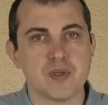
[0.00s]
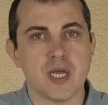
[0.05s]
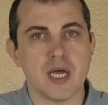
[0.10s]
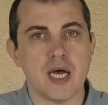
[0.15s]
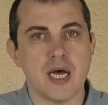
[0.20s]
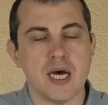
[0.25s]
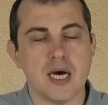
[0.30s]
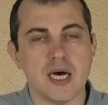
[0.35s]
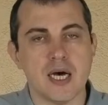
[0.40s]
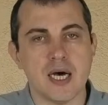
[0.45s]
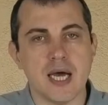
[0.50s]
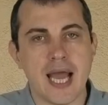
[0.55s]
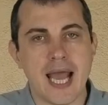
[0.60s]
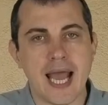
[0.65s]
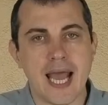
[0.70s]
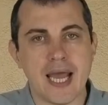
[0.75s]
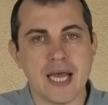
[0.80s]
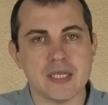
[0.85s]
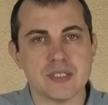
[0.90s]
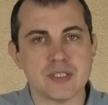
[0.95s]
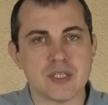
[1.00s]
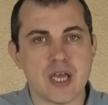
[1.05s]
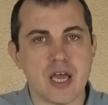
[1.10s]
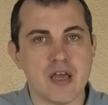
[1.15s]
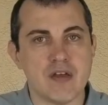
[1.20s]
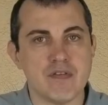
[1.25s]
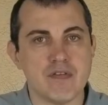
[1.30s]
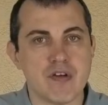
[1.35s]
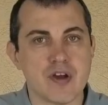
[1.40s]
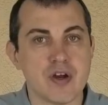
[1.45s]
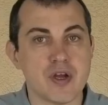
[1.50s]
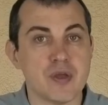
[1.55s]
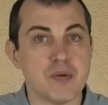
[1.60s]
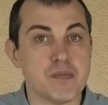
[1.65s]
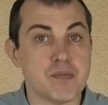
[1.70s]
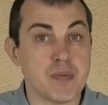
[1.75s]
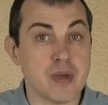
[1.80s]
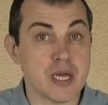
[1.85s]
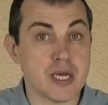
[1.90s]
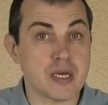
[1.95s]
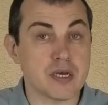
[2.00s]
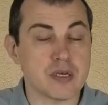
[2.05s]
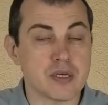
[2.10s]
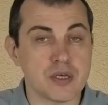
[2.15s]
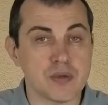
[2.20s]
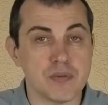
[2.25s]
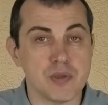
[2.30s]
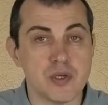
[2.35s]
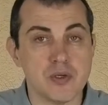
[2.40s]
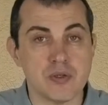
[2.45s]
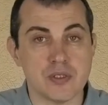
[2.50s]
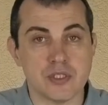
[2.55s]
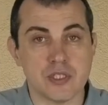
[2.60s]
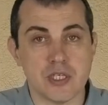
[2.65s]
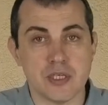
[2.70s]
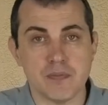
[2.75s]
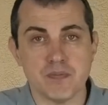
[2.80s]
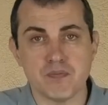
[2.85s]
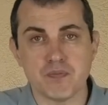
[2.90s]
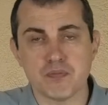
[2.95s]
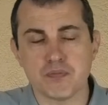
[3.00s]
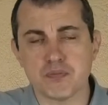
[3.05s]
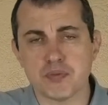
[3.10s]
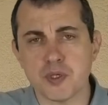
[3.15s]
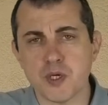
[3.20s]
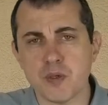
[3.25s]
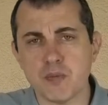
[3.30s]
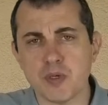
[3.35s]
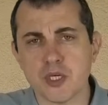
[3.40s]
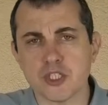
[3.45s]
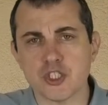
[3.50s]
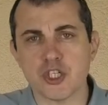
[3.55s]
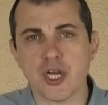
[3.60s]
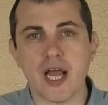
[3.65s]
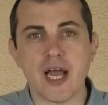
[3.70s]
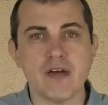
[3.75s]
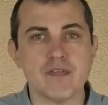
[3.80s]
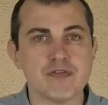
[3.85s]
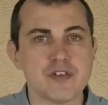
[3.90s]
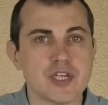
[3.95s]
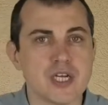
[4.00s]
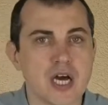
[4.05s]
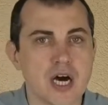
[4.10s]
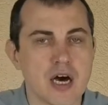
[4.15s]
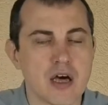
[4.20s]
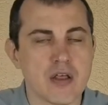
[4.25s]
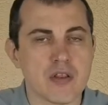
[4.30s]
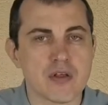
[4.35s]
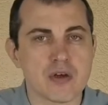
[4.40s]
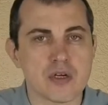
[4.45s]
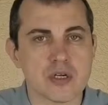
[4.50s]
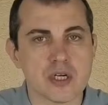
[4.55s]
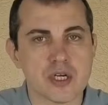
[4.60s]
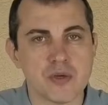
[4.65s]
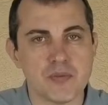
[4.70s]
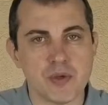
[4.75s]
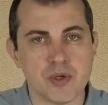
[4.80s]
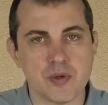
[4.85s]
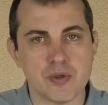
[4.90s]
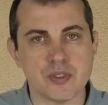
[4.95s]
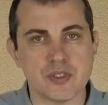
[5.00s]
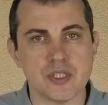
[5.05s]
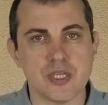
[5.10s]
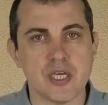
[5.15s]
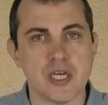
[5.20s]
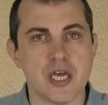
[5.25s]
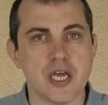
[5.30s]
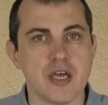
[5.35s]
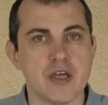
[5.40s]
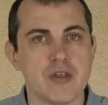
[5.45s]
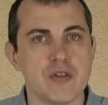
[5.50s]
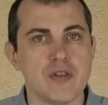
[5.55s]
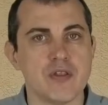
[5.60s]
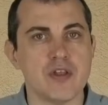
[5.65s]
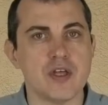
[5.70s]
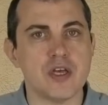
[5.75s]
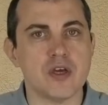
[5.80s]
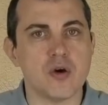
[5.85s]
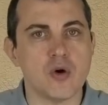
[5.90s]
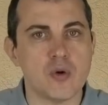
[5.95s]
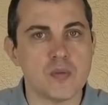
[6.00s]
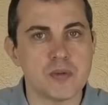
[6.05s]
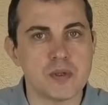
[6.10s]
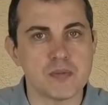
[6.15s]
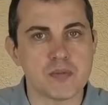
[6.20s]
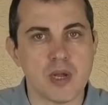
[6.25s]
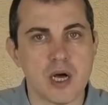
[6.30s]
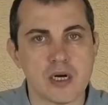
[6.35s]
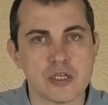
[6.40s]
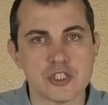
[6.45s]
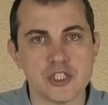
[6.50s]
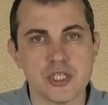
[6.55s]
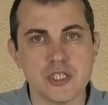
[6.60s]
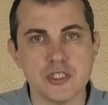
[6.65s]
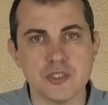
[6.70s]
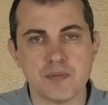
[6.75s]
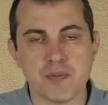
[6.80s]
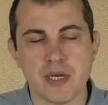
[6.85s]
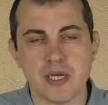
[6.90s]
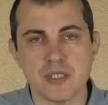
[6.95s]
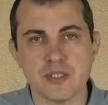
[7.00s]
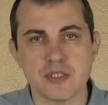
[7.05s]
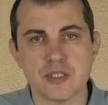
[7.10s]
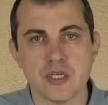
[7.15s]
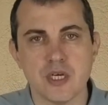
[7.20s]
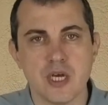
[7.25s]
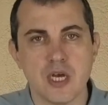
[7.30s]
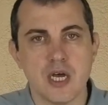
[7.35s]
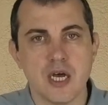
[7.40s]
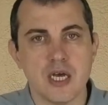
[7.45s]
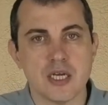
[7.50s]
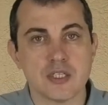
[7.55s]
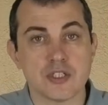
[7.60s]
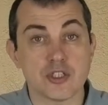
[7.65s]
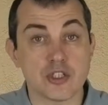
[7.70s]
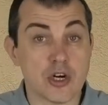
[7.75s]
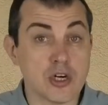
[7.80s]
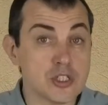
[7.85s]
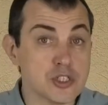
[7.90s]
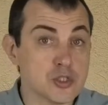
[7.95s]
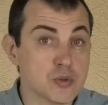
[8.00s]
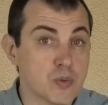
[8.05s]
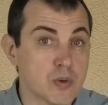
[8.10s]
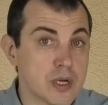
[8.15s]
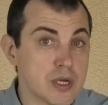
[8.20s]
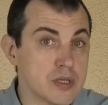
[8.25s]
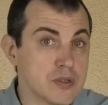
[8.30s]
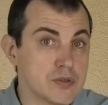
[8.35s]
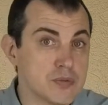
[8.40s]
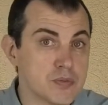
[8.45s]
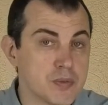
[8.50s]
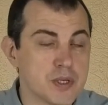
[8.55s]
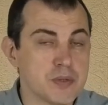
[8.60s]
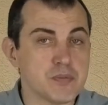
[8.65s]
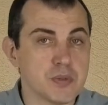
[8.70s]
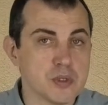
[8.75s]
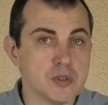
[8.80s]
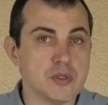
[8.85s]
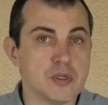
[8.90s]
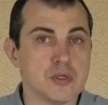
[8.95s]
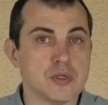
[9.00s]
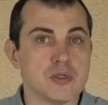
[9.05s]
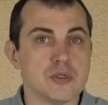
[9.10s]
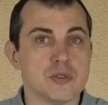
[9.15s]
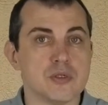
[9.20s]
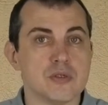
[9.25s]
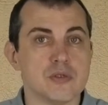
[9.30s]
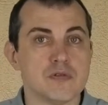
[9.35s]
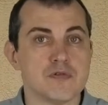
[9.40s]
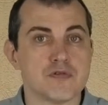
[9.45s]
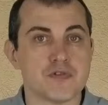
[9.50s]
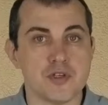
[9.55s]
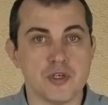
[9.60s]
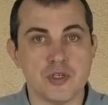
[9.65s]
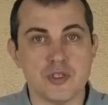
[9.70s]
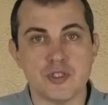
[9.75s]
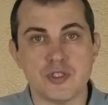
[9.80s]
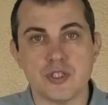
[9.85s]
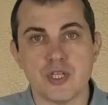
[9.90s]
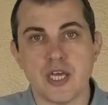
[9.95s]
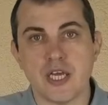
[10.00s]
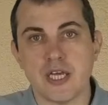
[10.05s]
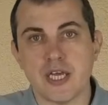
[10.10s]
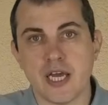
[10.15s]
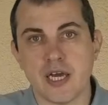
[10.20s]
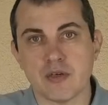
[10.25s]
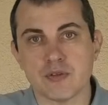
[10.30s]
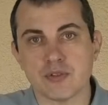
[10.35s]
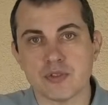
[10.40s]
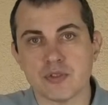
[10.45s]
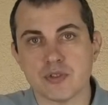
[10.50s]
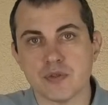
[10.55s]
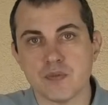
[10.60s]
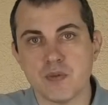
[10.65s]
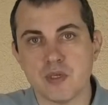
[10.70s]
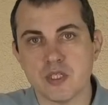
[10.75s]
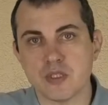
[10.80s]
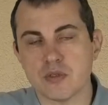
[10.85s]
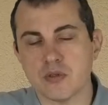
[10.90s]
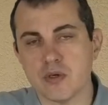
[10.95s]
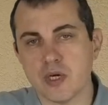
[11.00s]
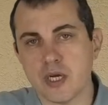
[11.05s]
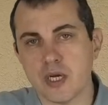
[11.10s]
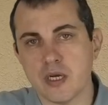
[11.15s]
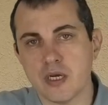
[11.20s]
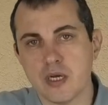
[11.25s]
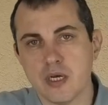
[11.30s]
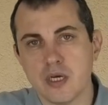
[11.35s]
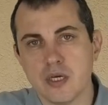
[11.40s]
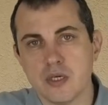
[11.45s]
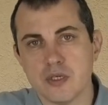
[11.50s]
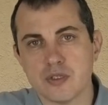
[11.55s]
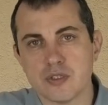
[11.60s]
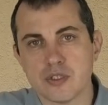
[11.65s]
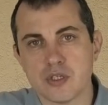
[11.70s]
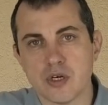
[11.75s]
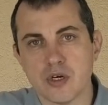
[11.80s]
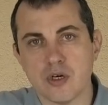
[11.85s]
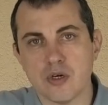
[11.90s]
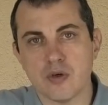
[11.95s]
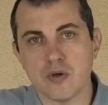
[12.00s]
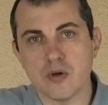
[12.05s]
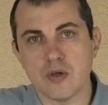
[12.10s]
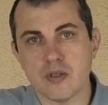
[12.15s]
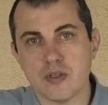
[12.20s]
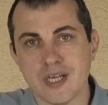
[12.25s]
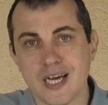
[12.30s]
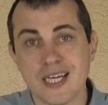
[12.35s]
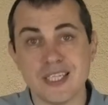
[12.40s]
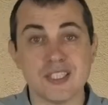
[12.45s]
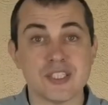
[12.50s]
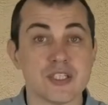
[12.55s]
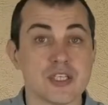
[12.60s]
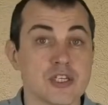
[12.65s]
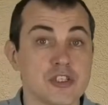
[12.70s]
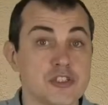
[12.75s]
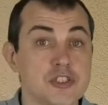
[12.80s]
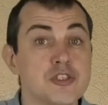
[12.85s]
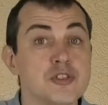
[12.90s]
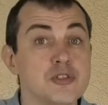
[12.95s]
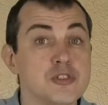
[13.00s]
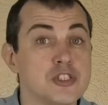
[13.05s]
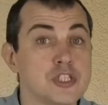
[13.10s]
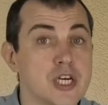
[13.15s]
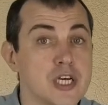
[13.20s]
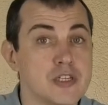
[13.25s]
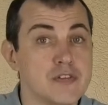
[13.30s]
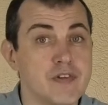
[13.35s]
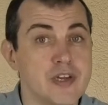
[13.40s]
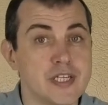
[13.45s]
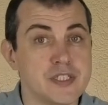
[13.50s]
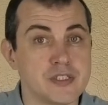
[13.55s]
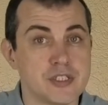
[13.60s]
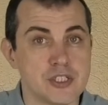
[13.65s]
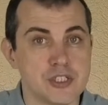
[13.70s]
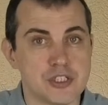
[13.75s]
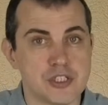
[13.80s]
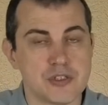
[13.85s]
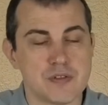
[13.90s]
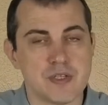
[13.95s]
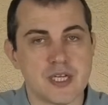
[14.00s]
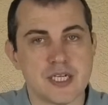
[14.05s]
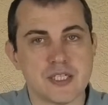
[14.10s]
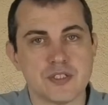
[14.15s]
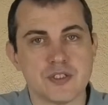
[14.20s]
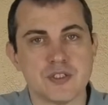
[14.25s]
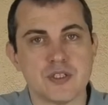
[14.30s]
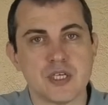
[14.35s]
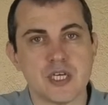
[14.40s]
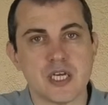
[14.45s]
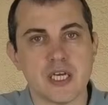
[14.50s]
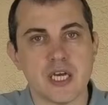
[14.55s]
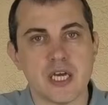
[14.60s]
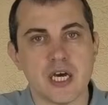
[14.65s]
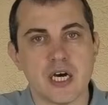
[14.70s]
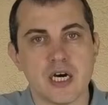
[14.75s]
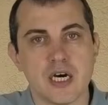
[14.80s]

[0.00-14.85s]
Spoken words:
and a very big community. Pretty much every other community in the open blockchain space starts with people who first encountered Bitcoin. So that's a huge advantage. That's the